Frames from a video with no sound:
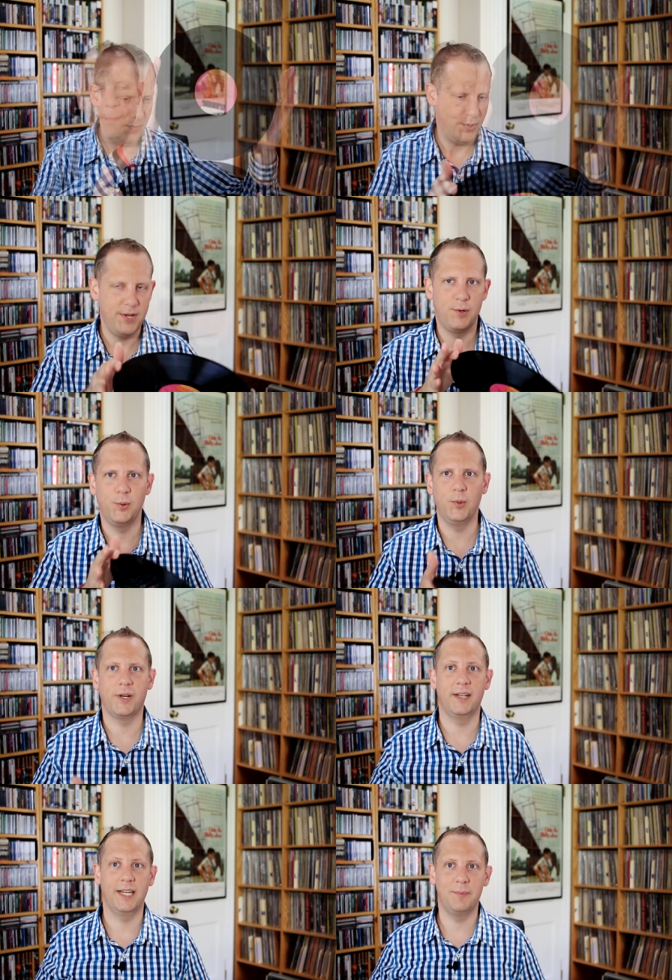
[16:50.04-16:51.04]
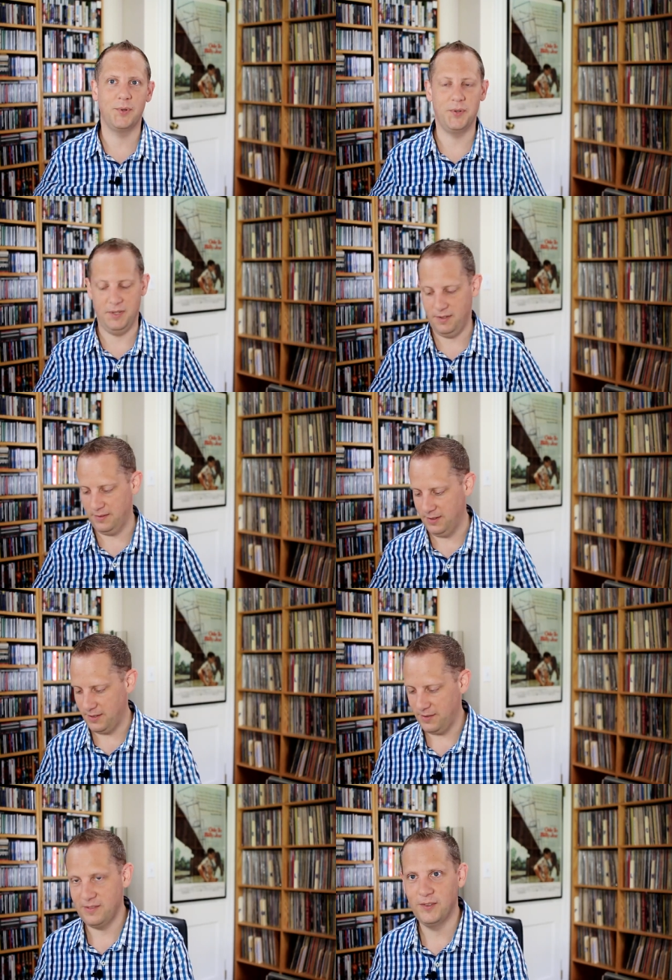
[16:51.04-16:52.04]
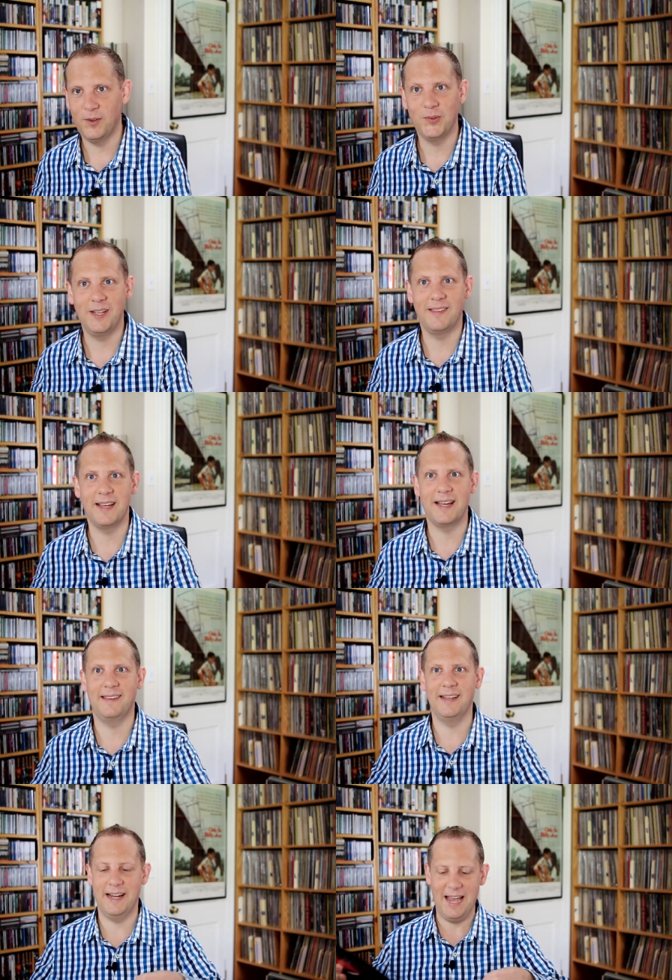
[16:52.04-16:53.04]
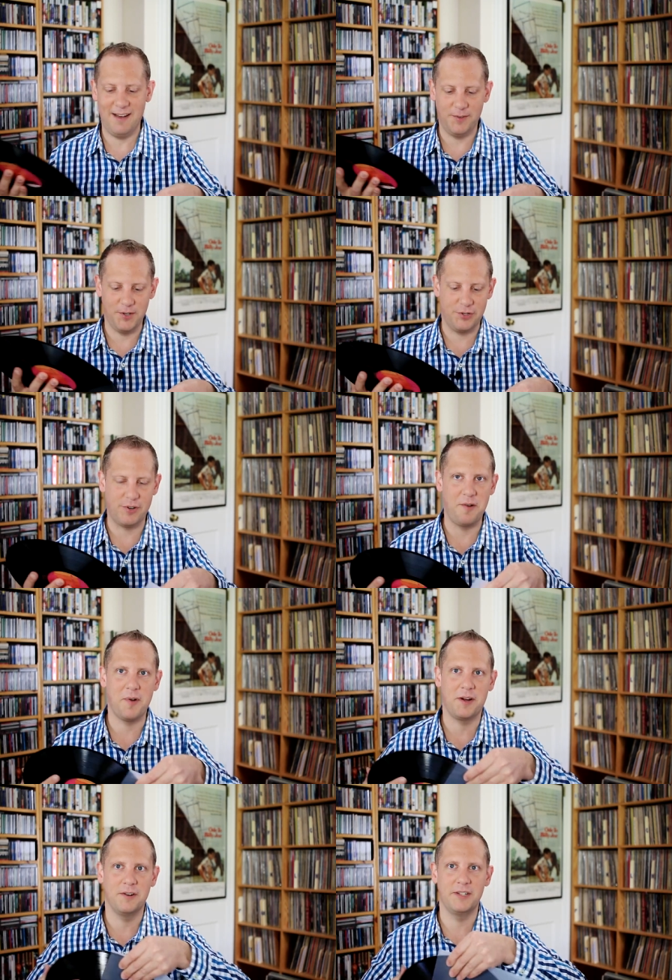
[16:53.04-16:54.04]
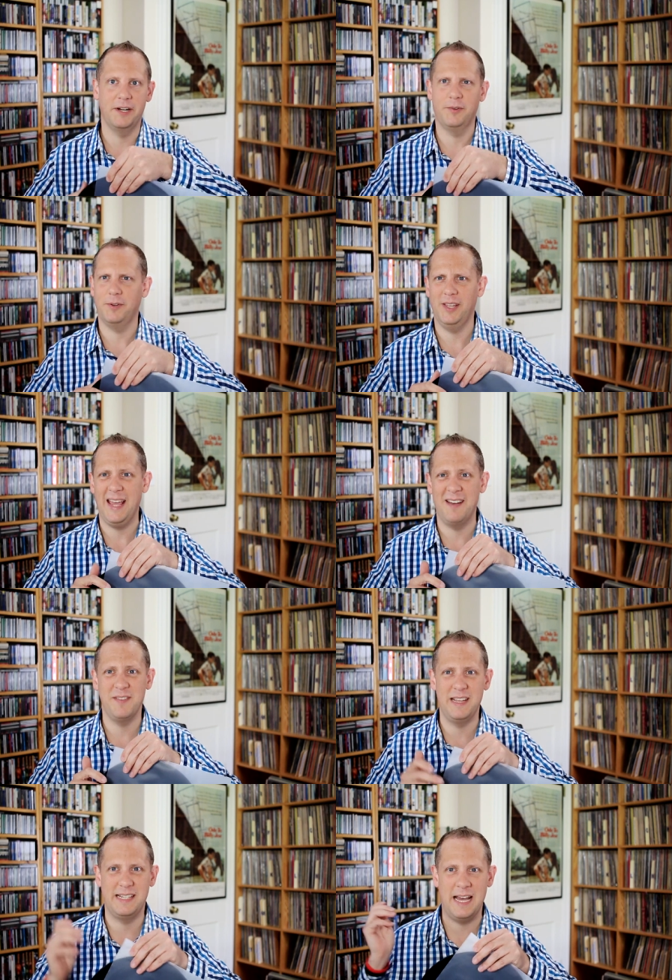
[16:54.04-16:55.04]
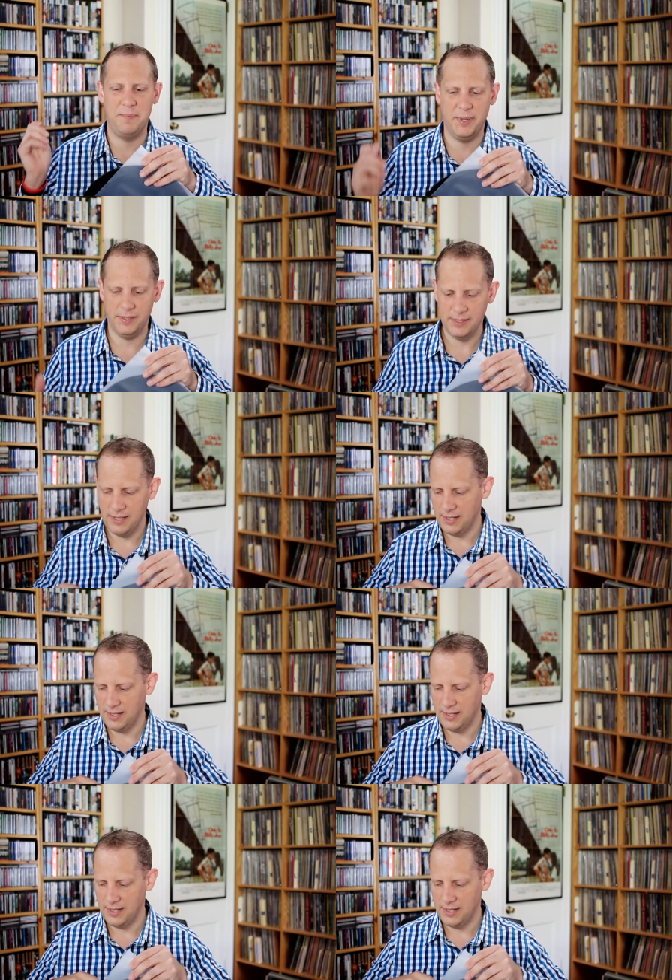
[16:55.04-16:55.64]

Pretty cool looking label, and the only thing I think I have on Straight Records, I don't really have any Zappa.